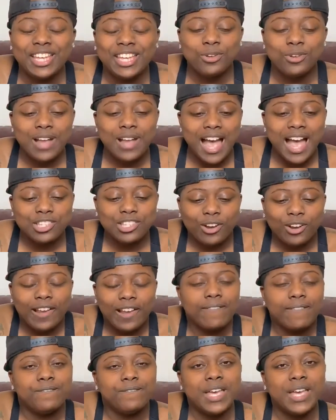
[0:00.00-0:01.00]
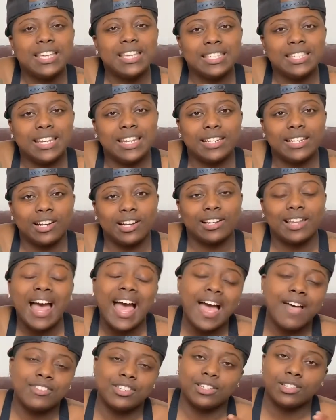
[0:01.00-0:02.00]
You guys are invested in their
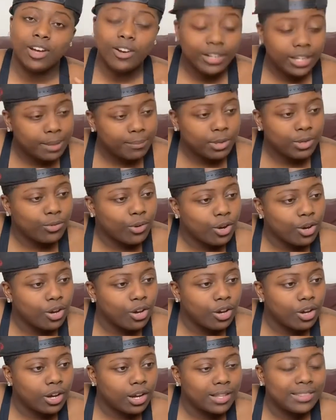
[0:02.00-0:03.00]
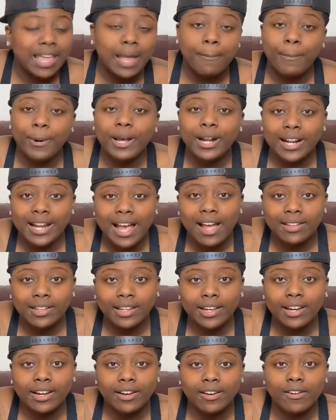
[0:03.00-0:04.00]
lives, and don't get me wrong, they put it out
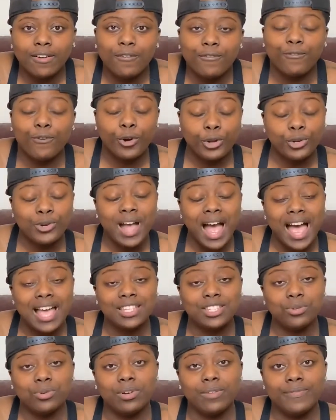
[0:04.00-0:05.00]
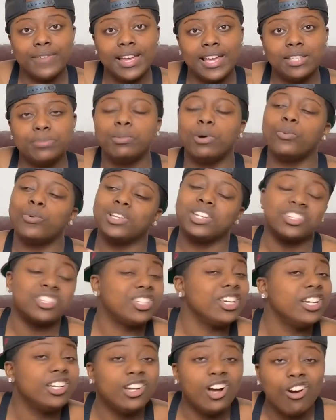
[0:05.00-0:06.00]
there for you guys to invest, but when the
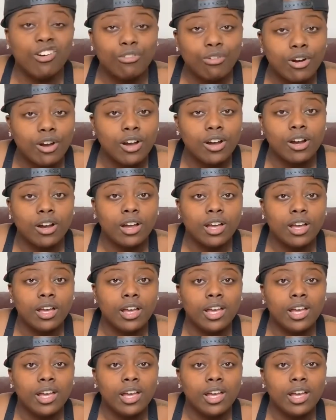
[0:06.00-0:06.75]
shit go wrong,